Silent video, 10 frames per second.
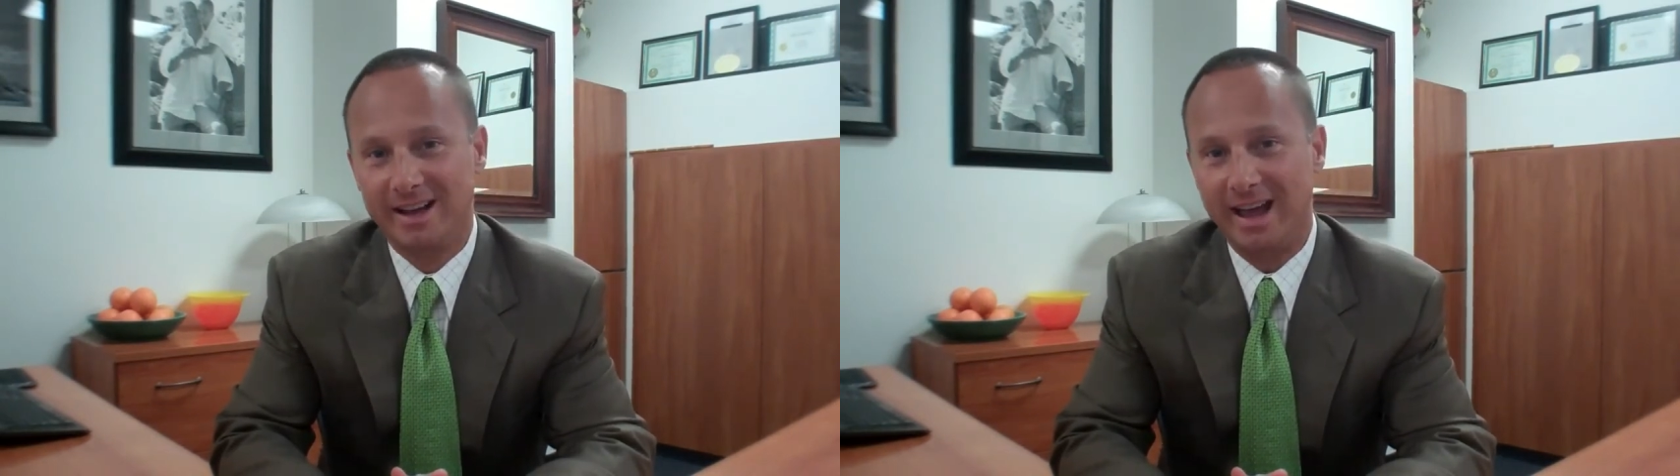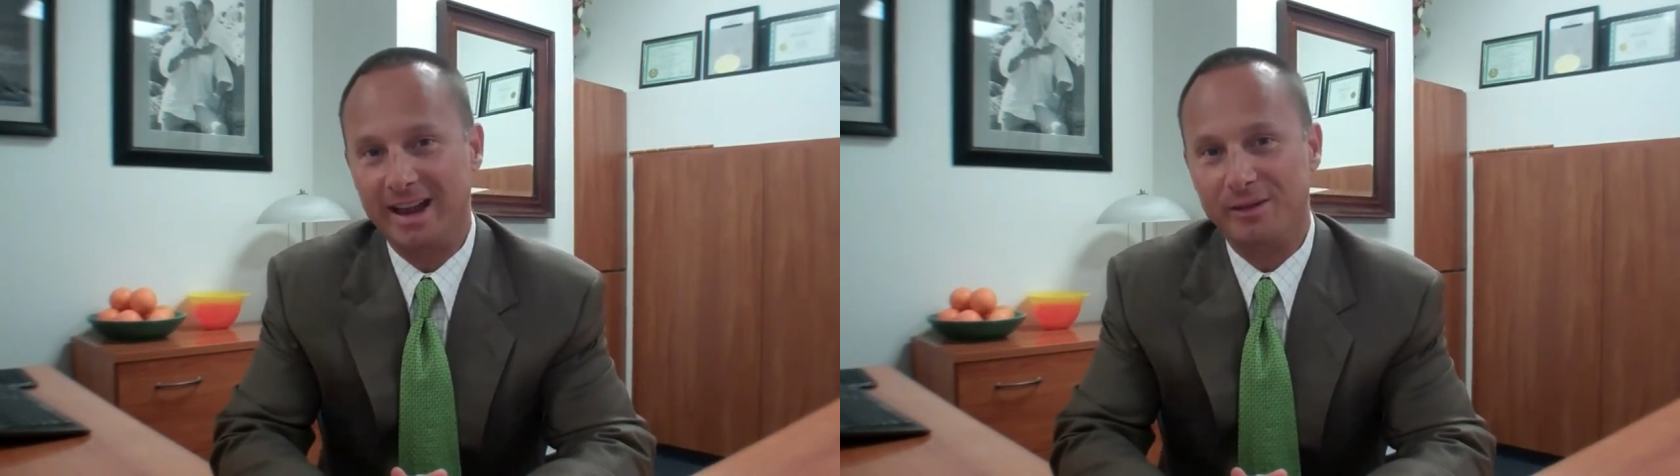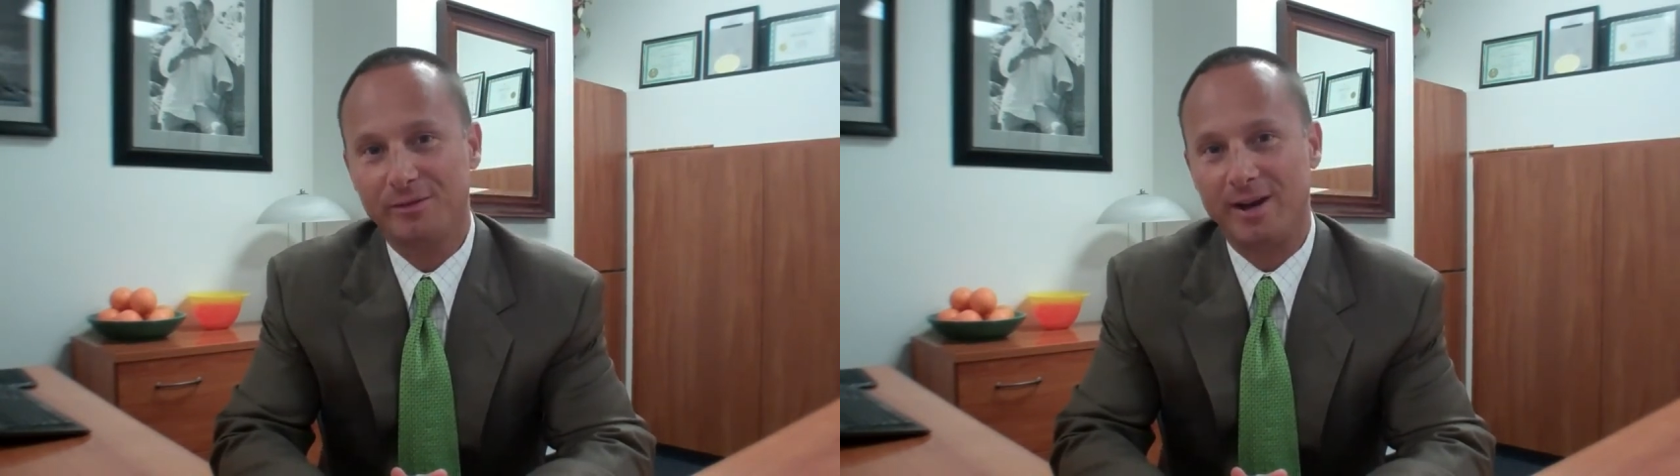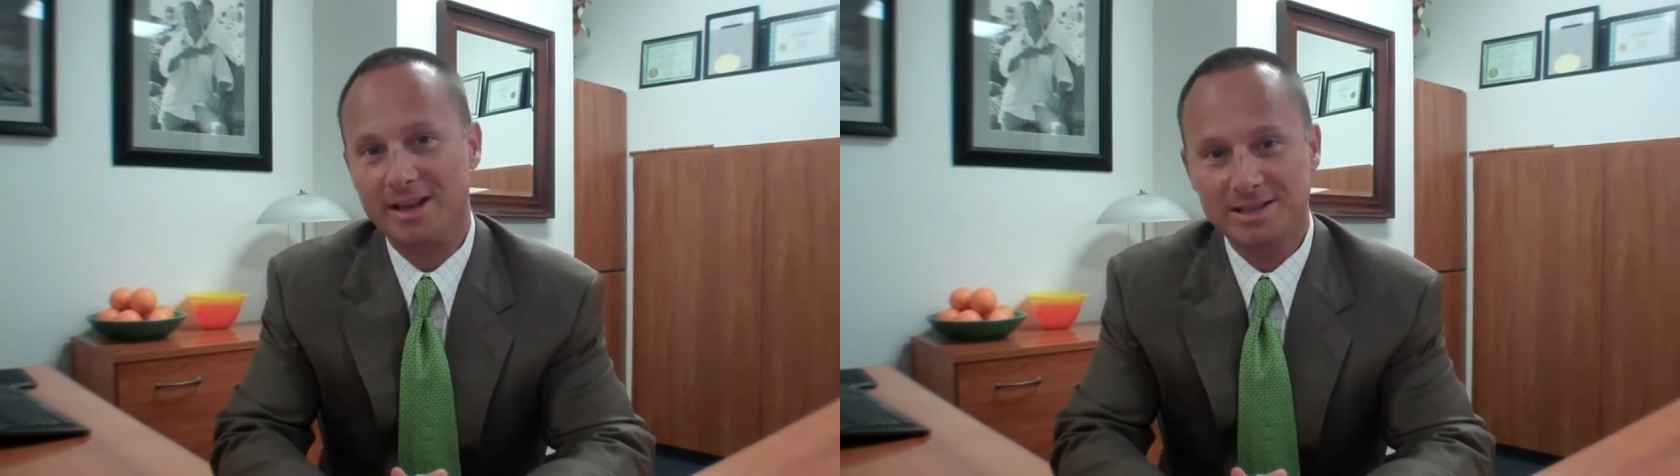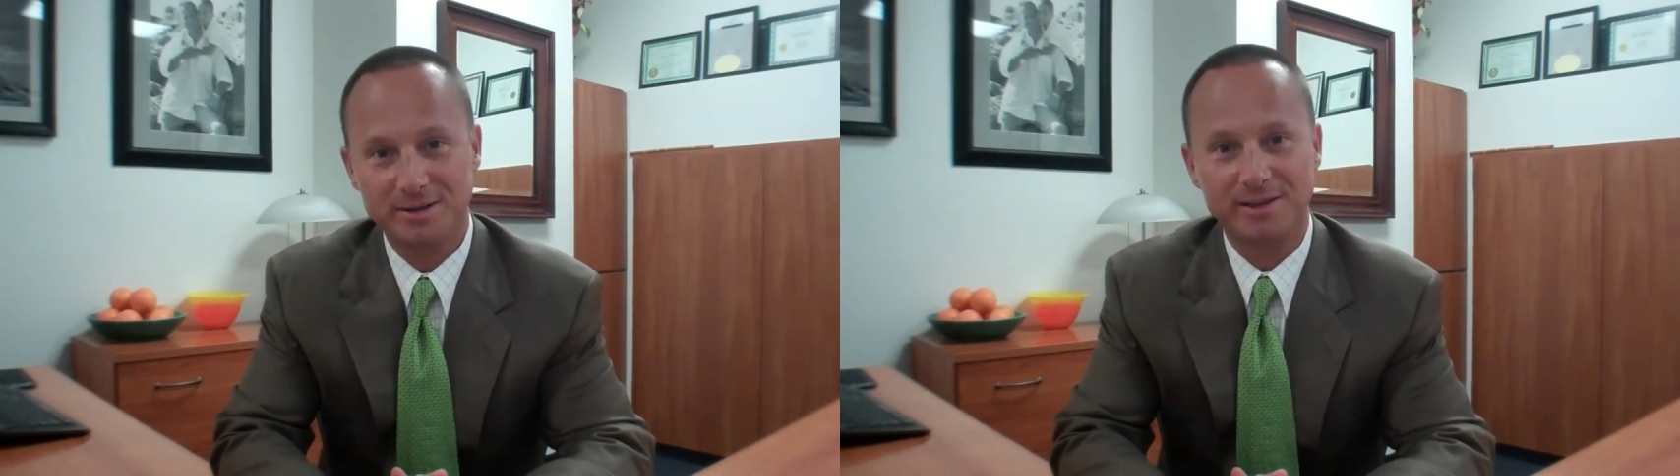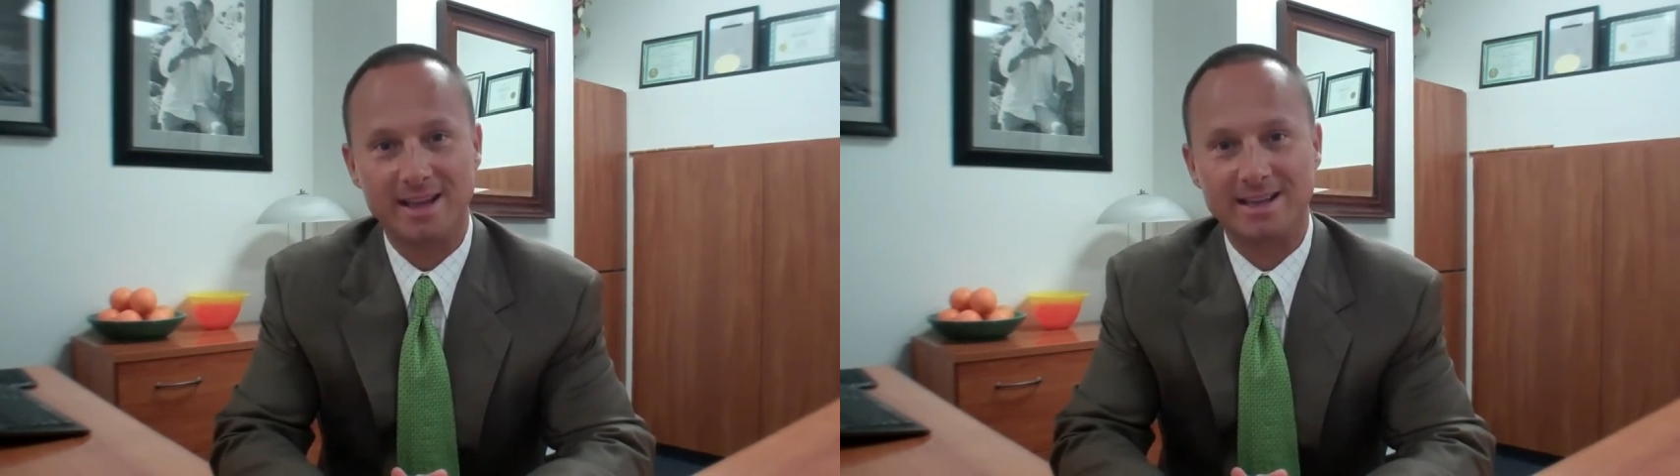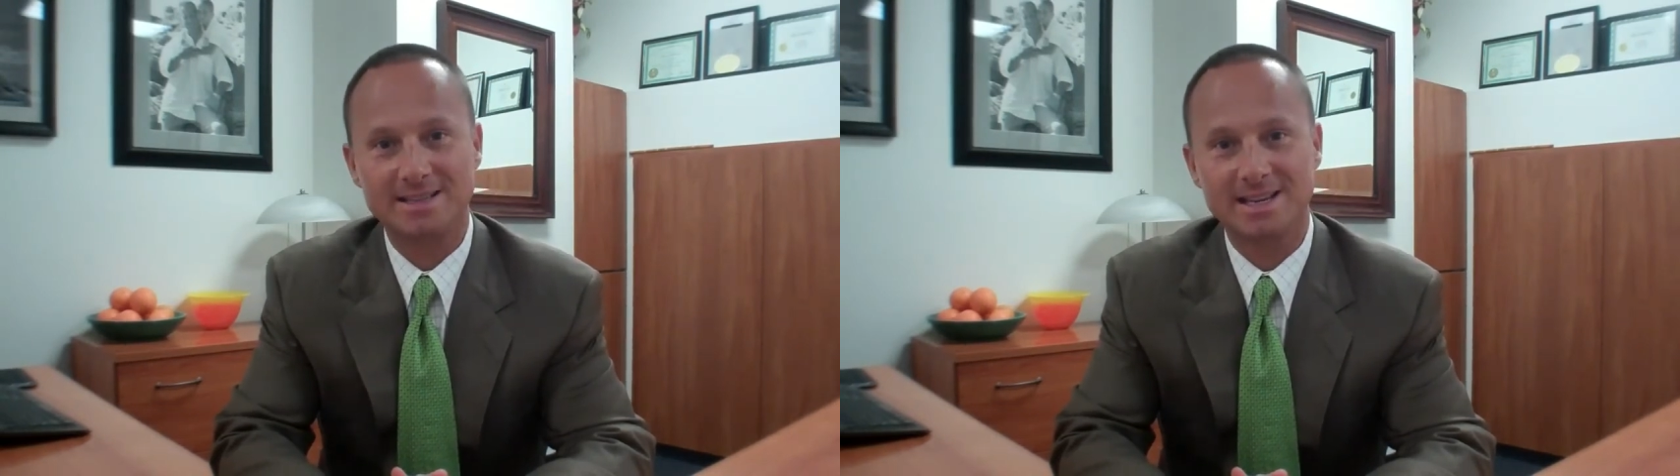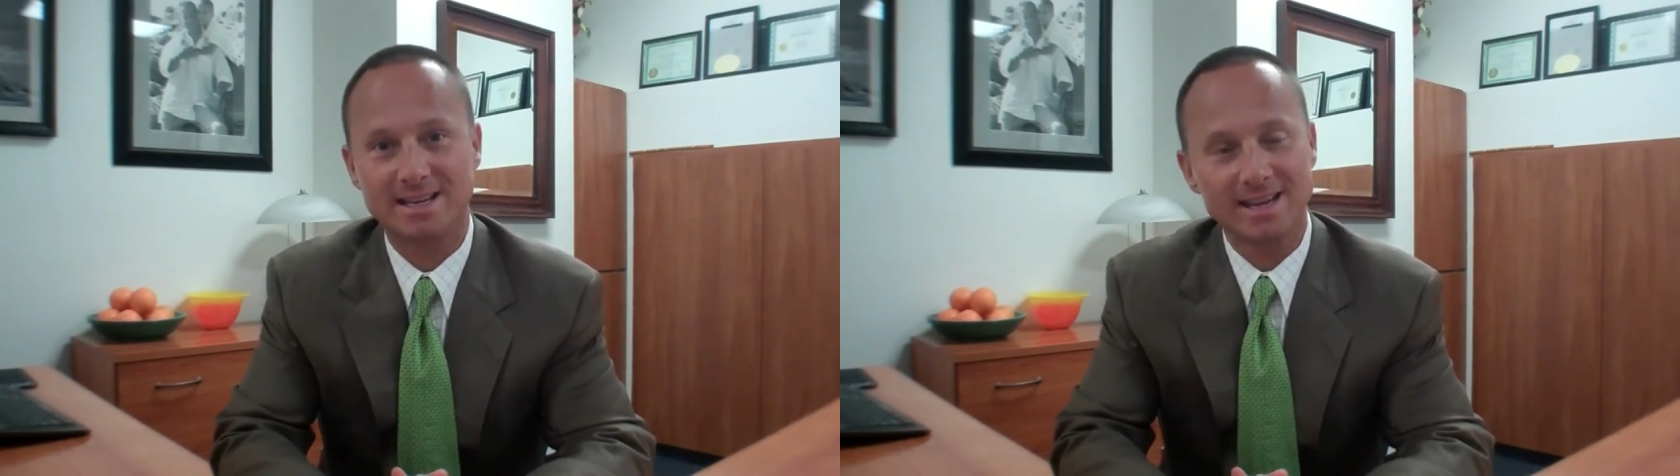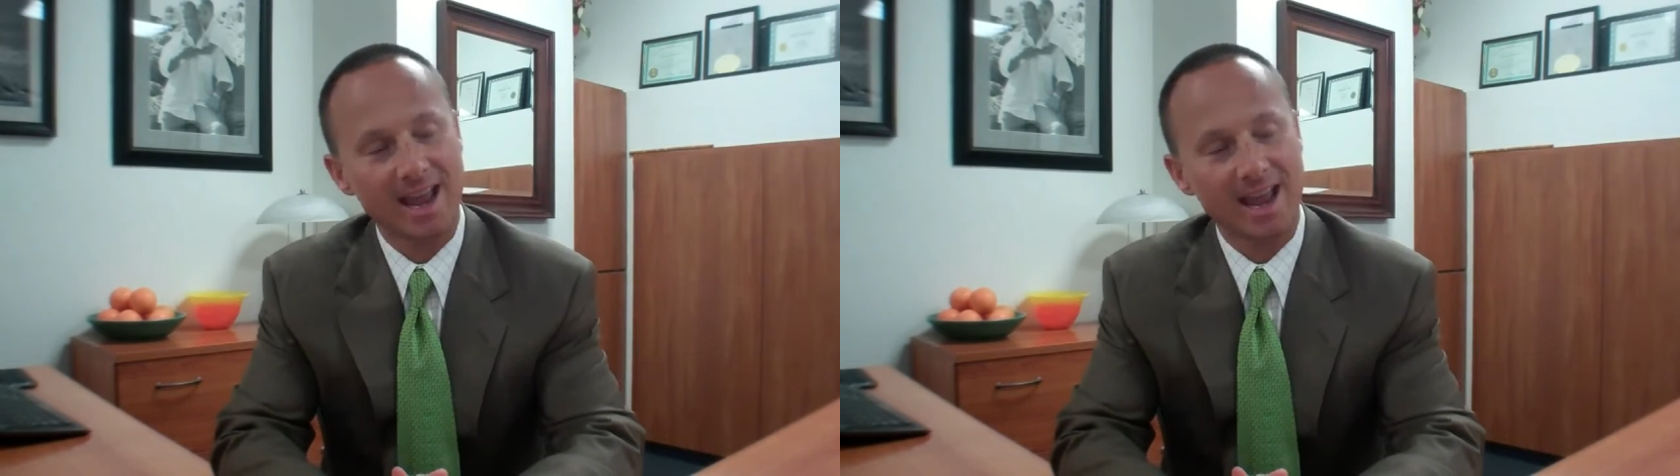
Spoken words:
any friends of his says,